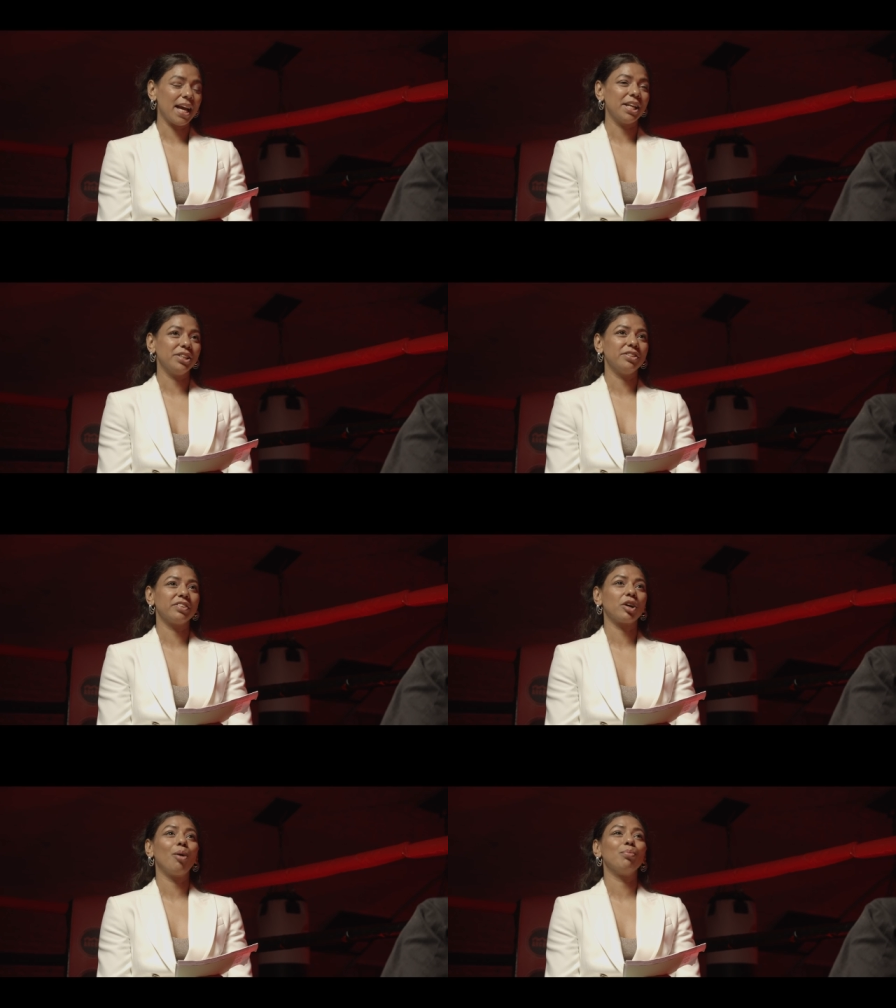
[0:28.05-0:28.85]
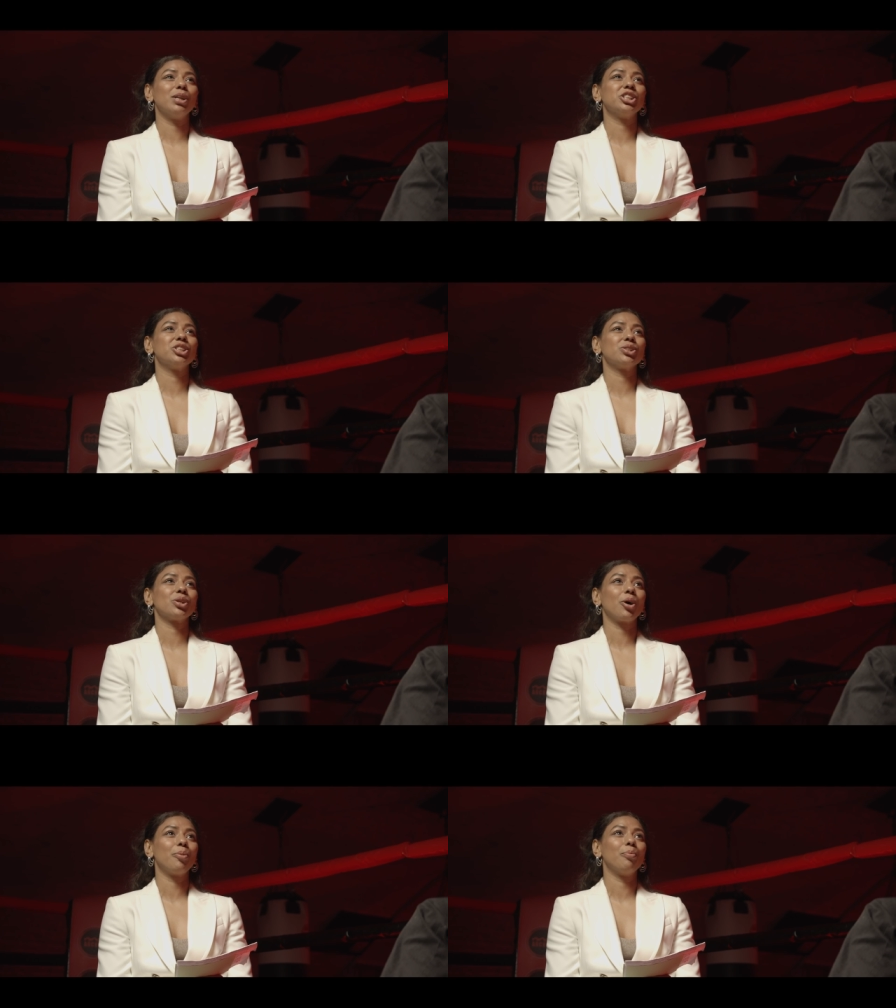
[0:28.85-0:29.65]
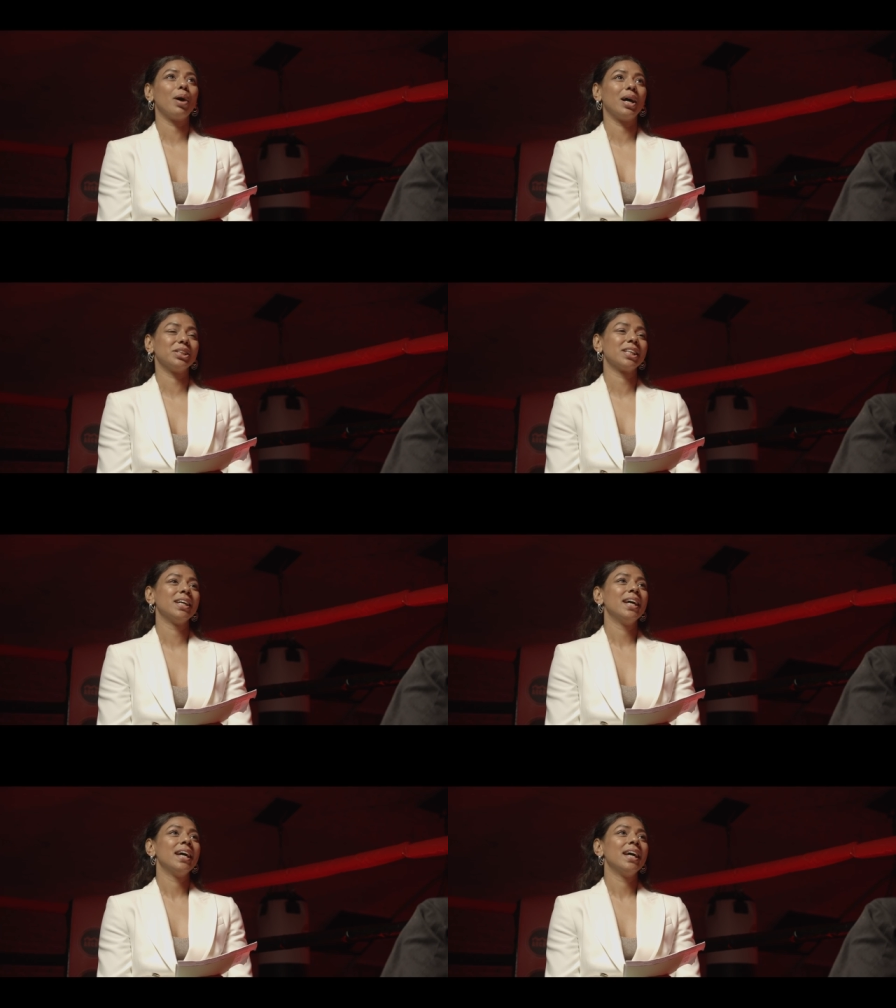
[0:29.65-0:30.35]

and you've accomplished so much